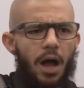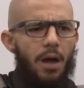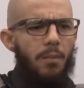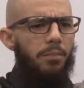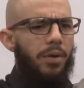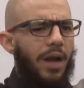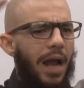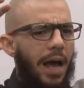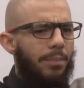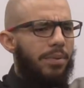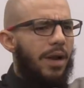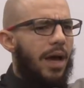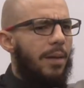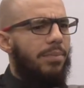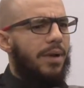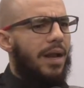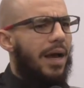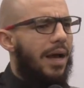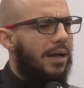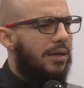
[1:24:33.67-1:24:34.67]
Blah,
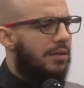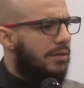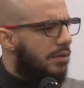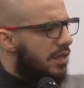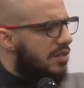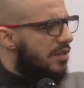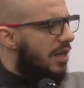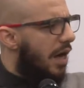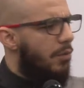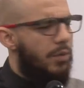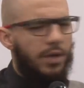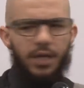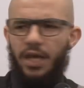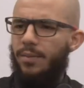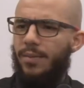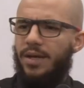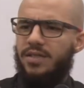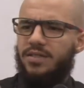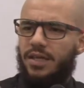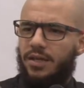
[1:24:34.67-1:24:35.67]
blah, blah. And this is how we
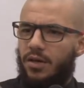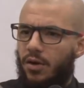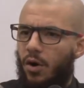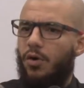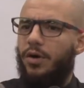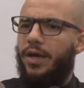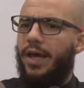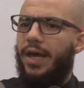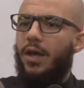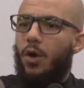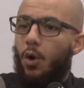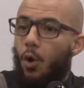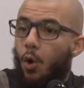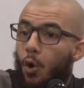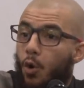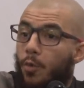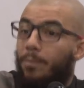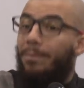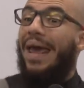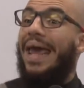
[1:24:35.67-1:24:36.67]
came. I said, okay,
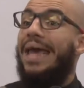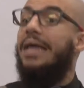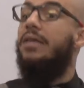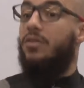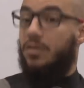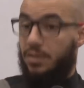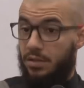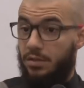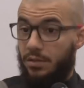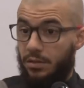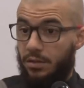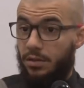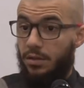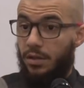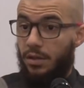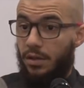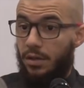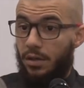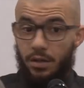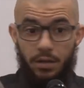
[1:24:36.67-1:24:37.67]
who made
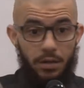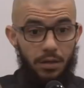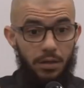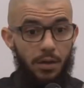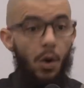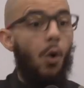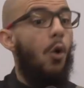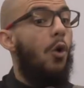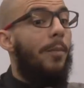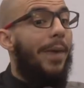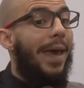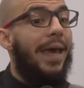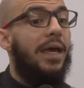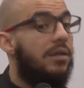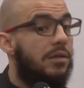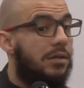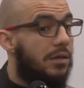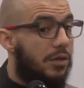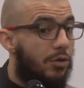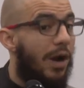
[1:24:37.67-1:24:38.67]

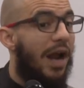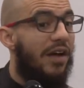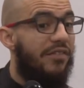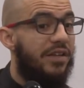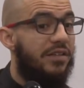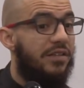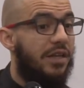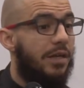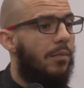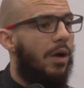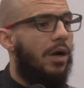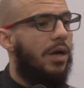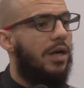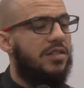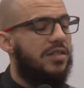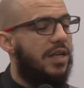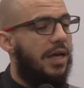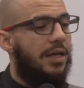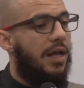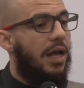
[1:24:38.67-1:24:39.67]
gravity and
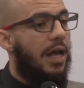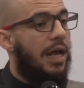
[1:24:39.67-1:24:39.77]
molecules?